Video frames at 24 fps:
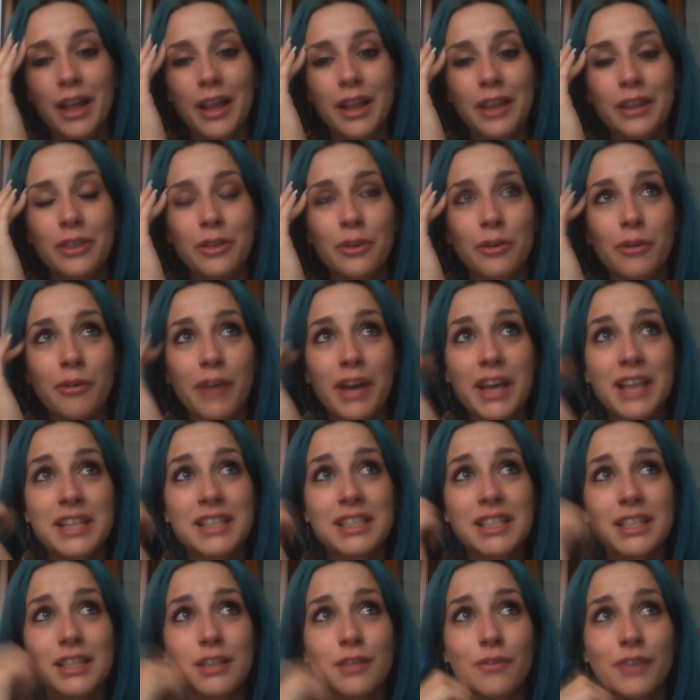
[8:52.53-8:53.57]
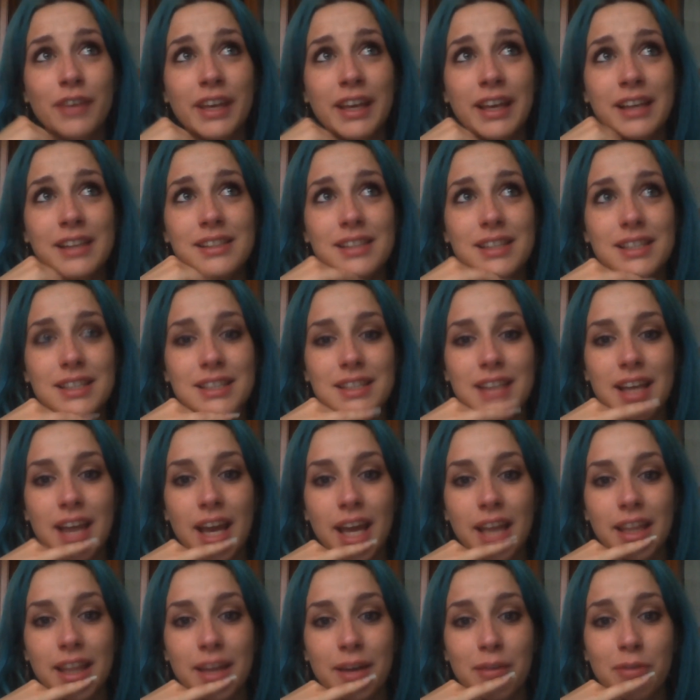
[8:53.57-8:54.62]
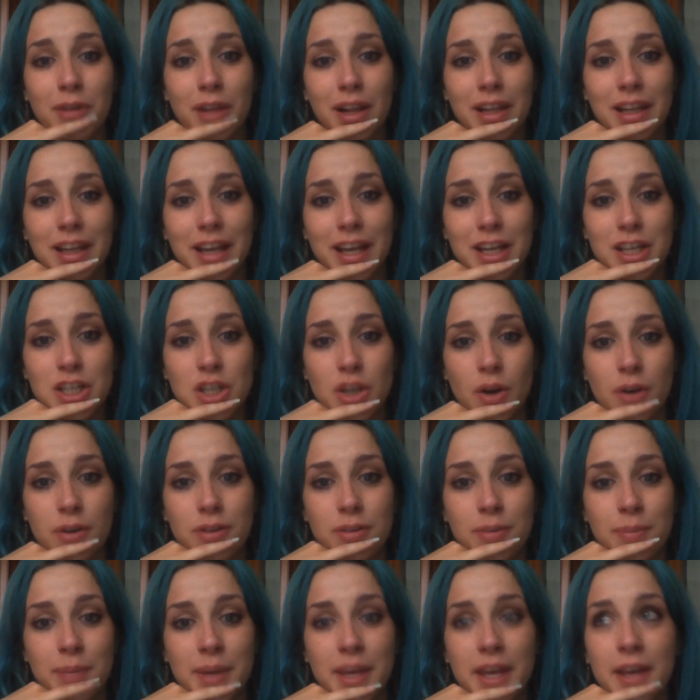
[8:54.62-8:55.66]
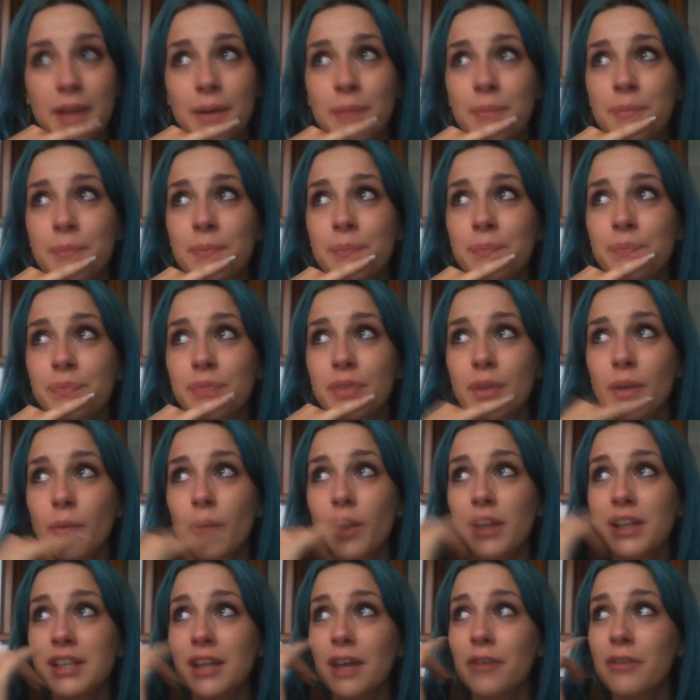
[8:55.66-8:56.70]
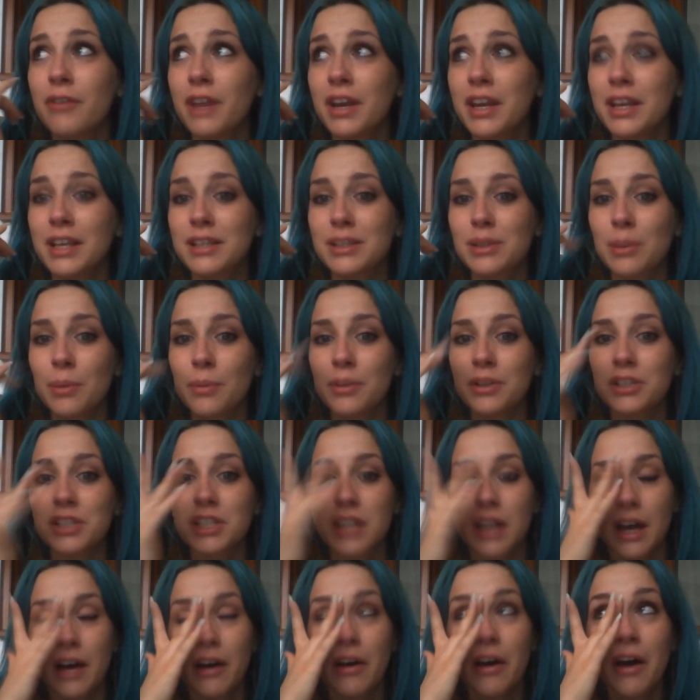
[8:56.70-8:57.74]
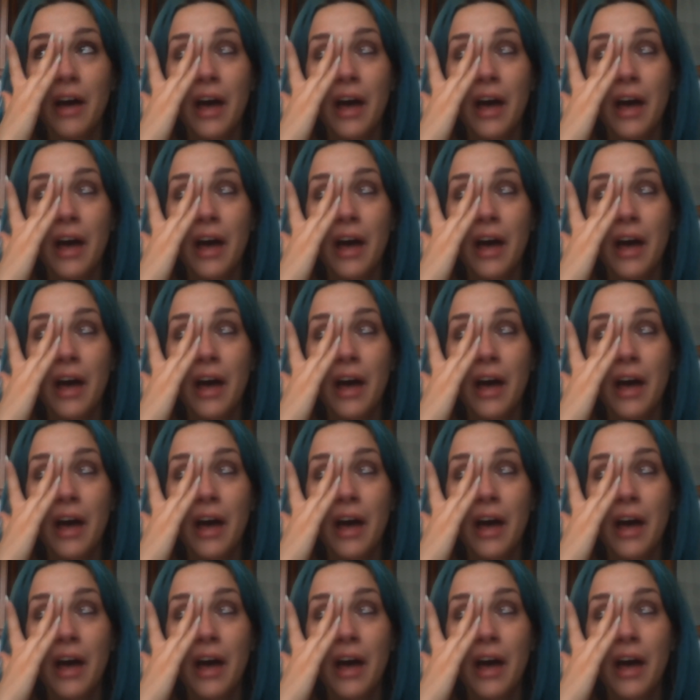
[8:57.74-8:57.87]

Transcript: and the racist things they said, they really, like, shocked me. Why is that raining so much there?